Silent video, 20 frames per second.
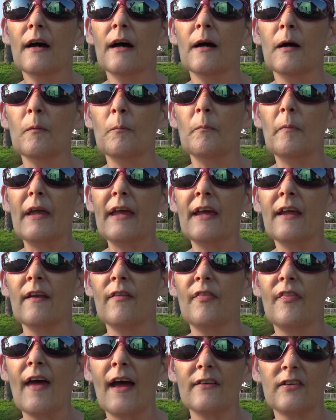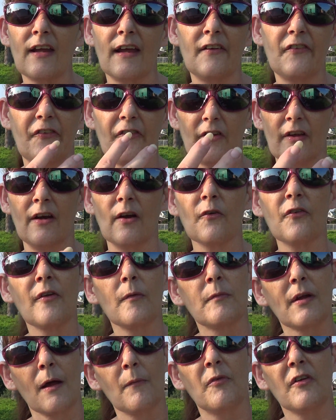um, and that takes you know
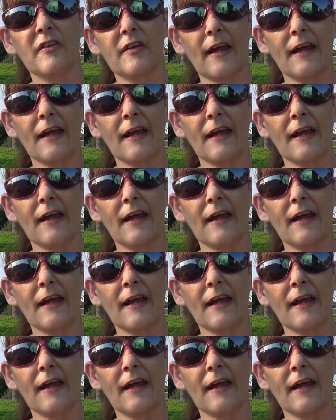sometimes it